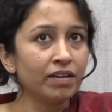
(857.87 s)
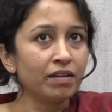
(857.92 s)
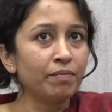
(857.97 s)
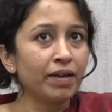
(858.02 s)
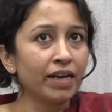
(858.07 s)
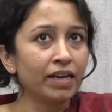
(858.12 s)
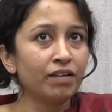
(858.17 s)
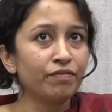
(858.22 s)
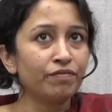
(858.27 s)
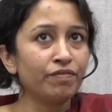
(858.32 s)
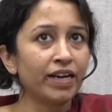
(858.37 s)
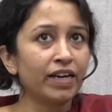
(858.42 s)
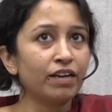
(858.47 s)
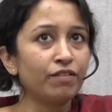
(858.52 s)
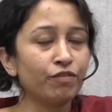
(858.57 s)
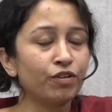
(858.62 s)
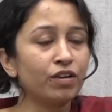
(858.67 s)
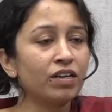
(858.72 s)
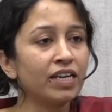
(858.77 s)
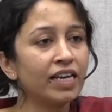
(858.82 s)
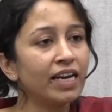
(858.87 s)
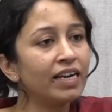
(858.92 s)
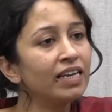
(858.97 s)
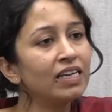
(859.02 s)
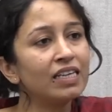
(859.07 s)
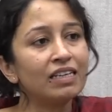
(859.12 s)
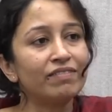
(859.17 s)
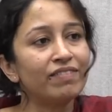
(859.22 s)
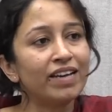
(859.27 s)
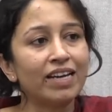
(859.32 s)
remain a fight for
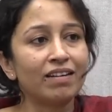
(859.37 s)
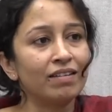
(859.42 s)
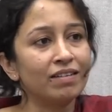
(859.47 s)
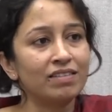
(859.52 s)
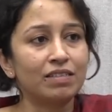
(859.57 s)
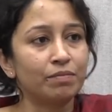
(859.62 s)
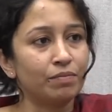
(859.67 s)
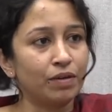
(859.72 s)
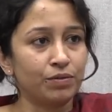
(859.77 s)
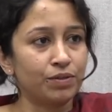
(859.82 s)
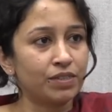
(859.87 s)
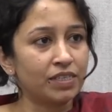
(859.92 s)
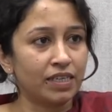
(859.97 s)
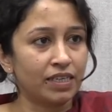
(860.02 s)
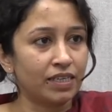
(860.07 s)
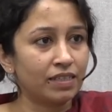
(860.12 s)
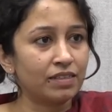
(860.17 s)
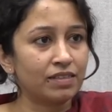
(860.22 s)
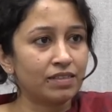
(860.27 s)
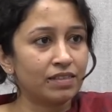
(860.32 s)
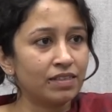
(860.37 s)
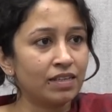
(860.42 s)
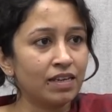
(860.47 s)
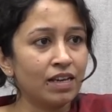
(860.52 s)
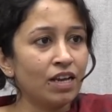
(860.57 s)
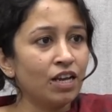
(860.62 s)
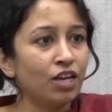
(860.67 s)
creating awareness about science